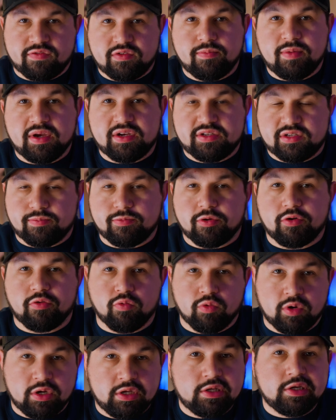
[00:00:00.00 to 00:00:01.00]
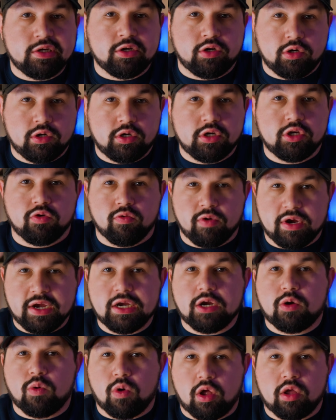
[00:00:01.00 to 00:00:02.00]
to make some really good,
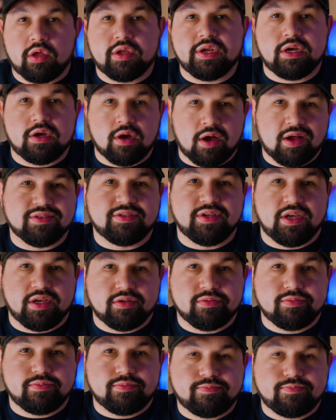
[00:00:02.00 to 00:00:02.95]
great quality content.